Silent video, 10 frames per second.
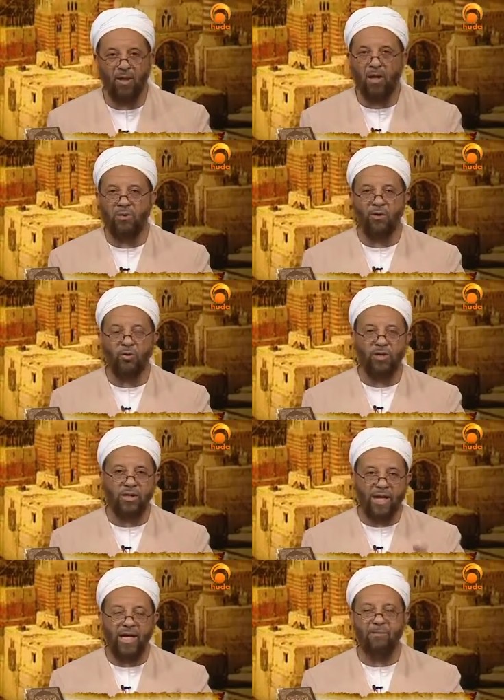Although the
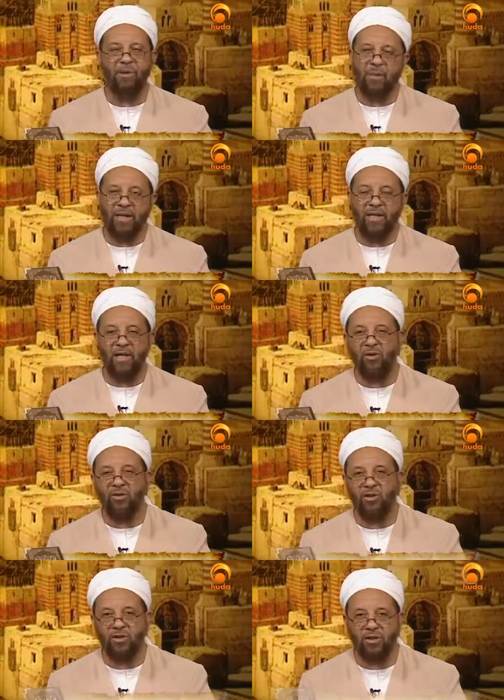name in many
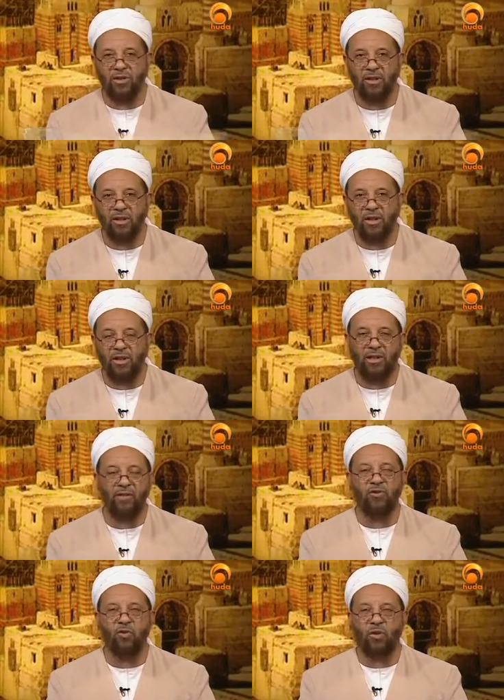cultures
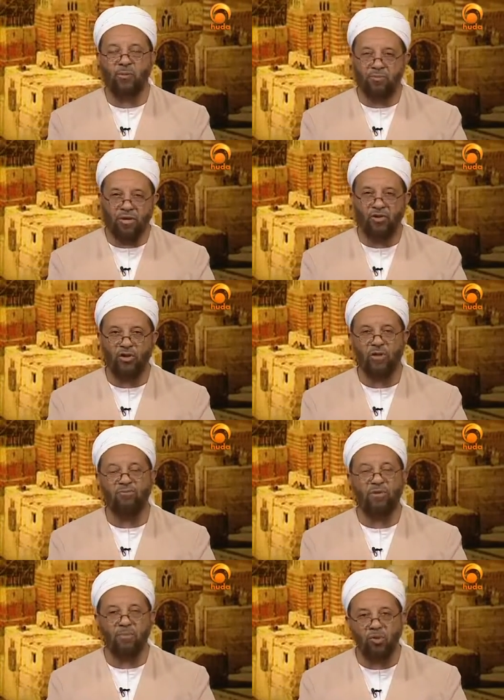gives you an impression
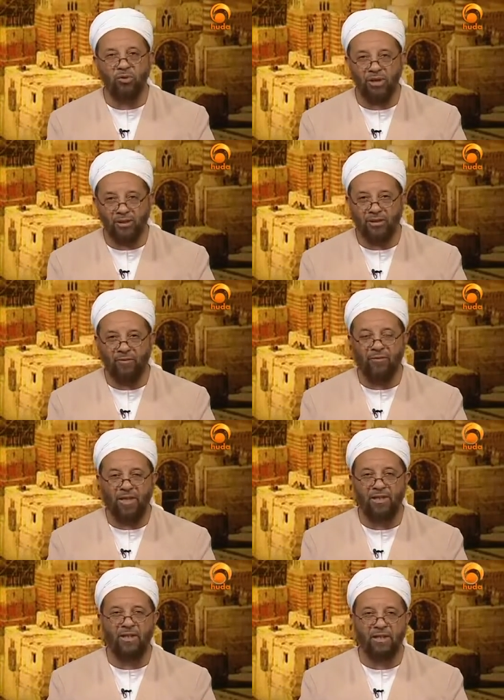of remoteness, of
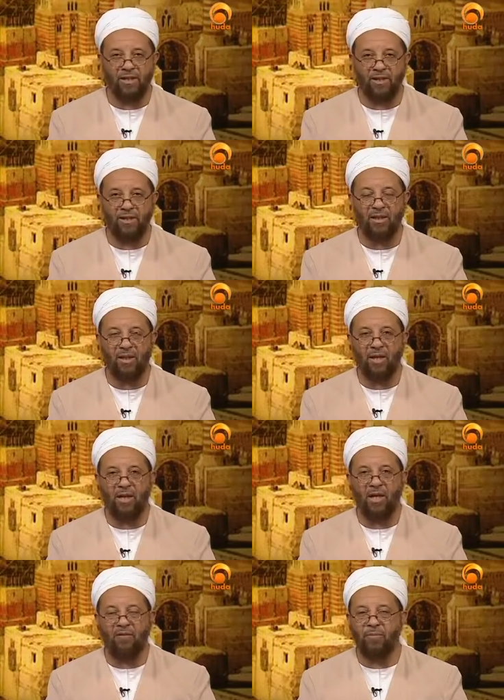distance,
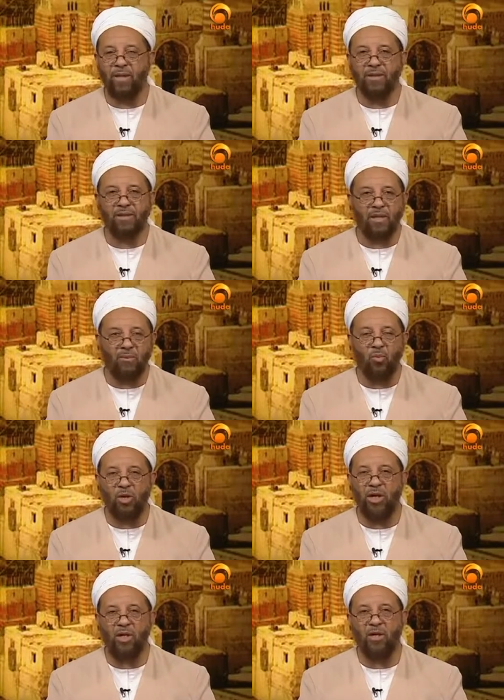of being
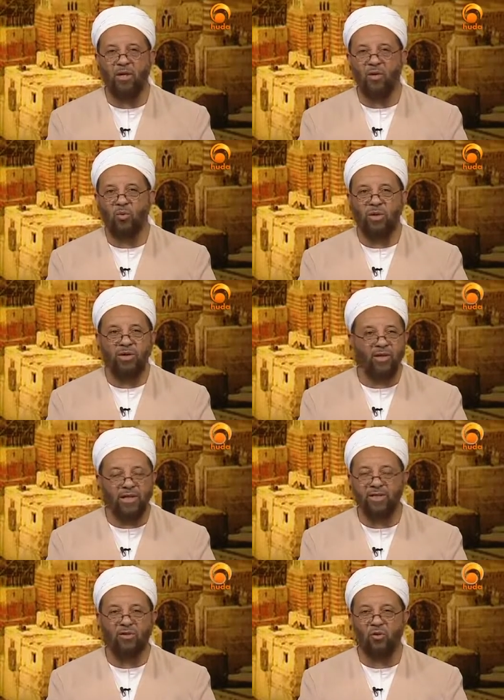somewhere where there
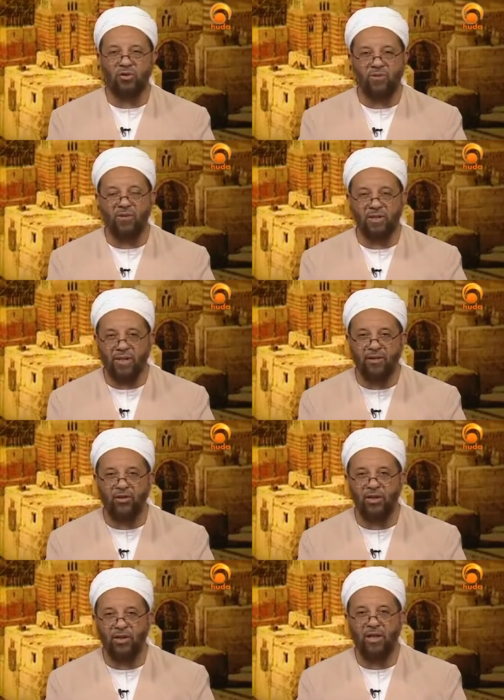is no
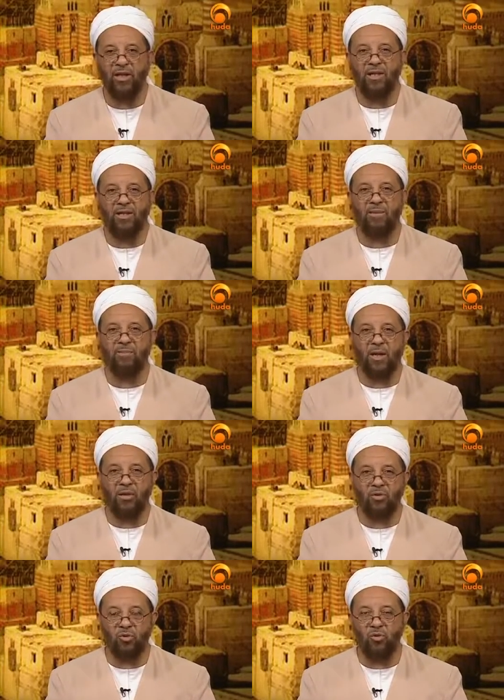civilization,
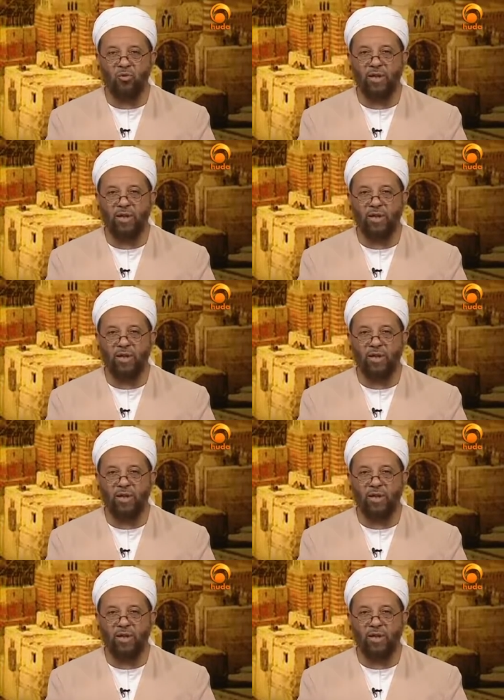Timbuktu,